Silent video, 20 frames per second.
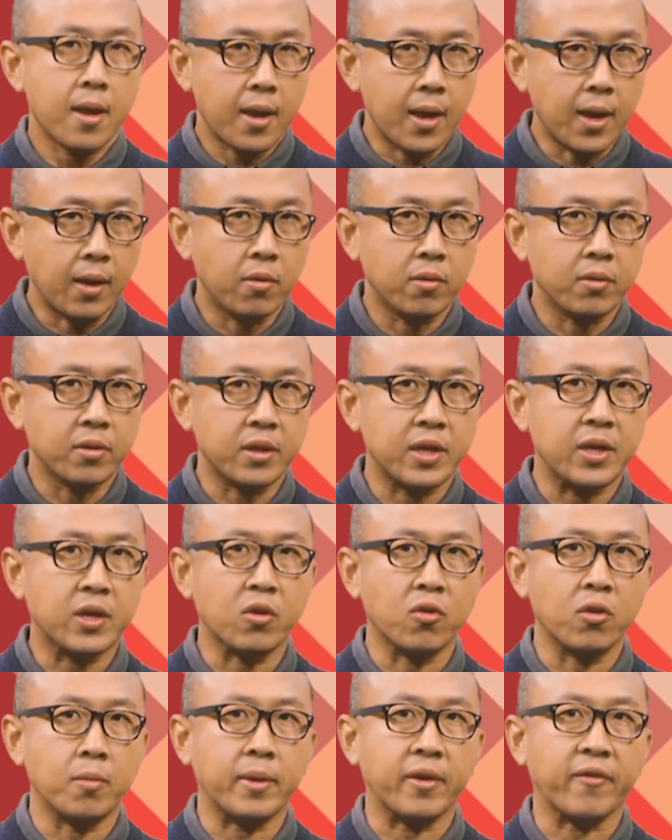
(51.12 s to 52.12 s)
And on the
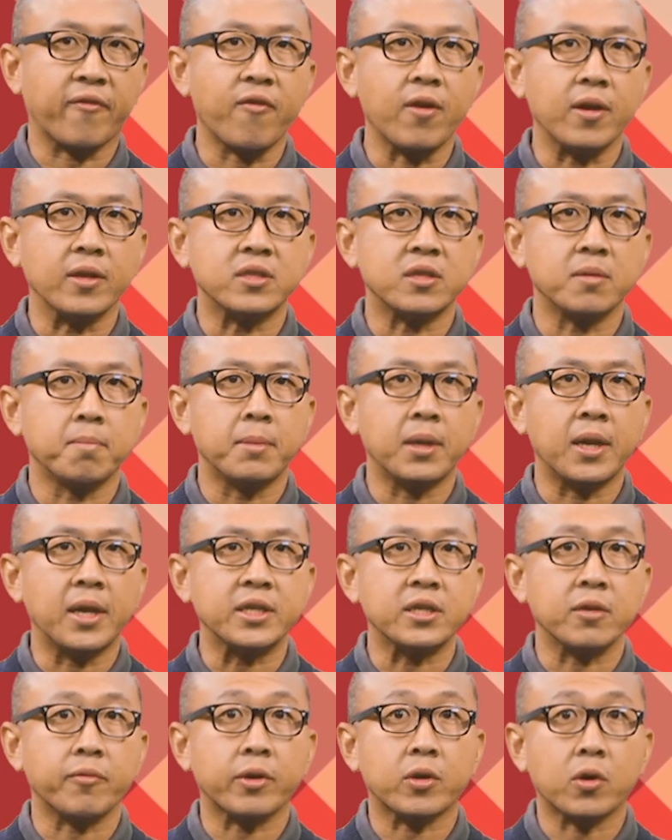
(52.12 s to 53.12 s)
economic front,
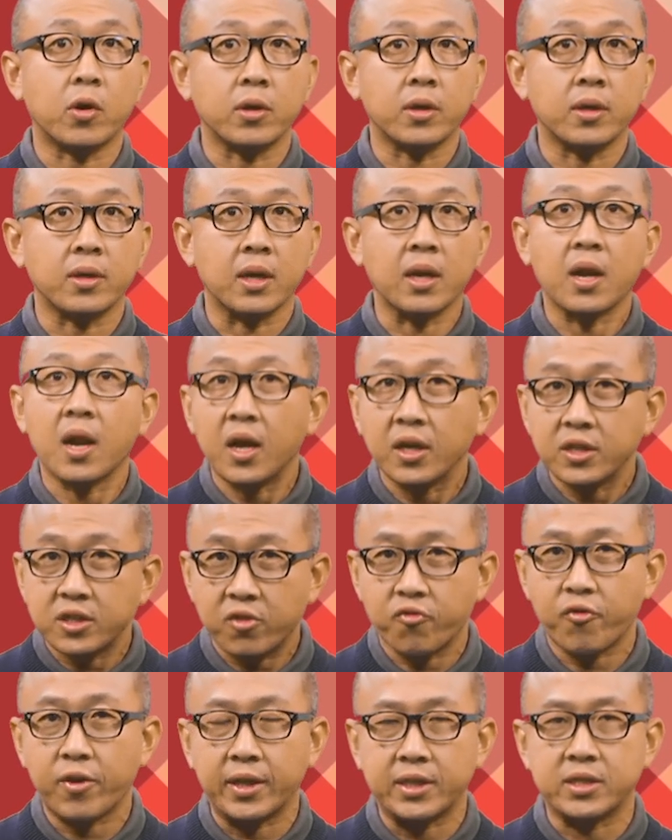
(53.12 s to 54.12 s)
Malaysia recorded a larger
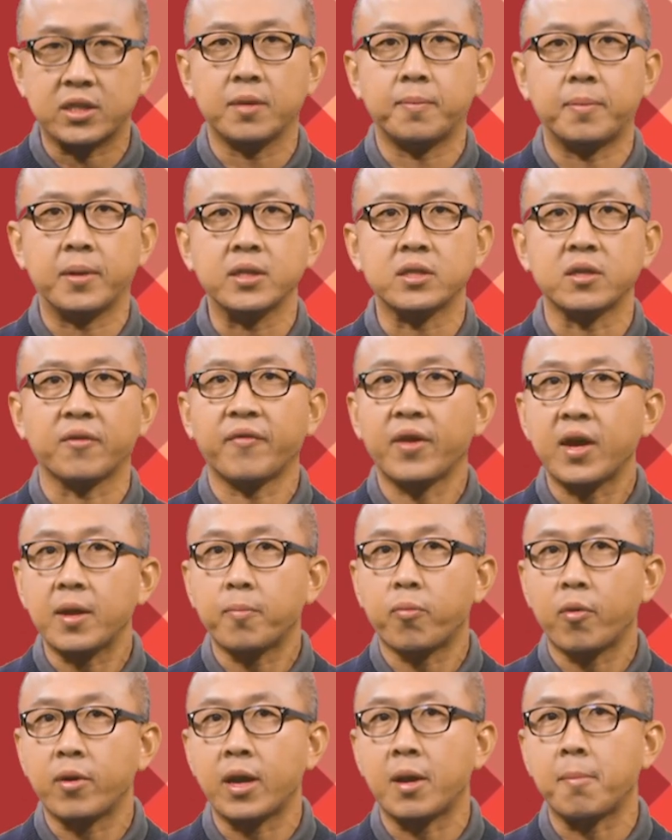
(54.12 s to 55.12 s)
trade surplus of
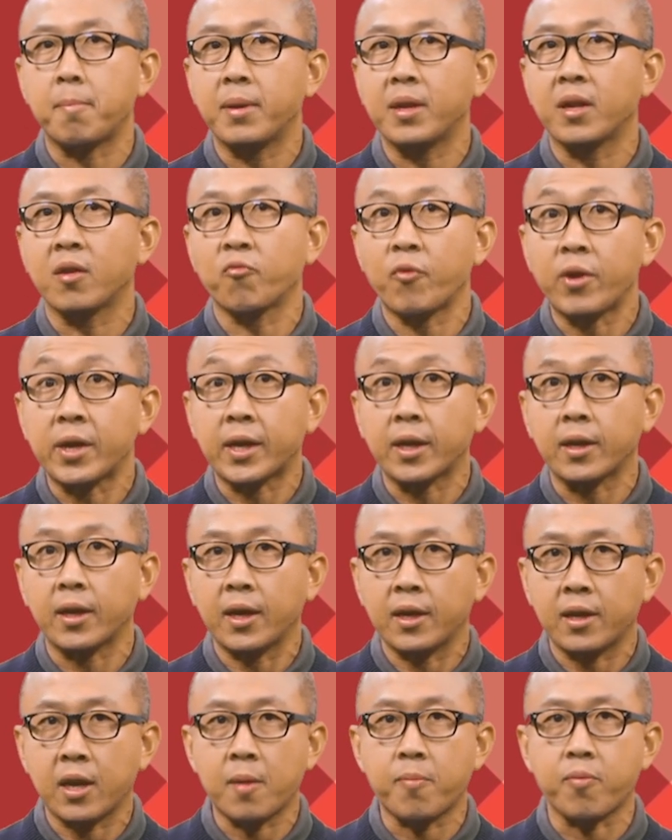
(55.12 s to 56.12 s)
8.8 billion ringgit
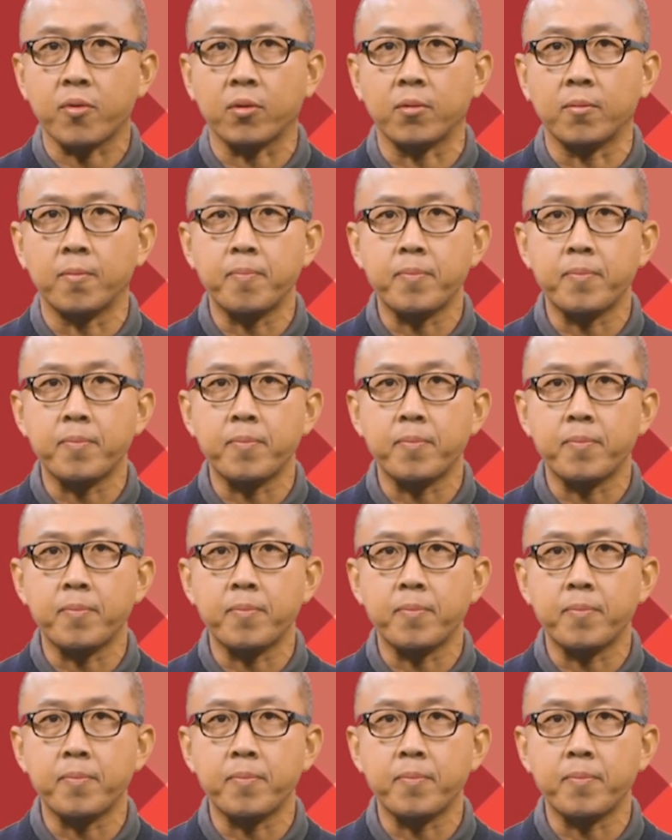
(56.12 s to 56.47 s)
in April.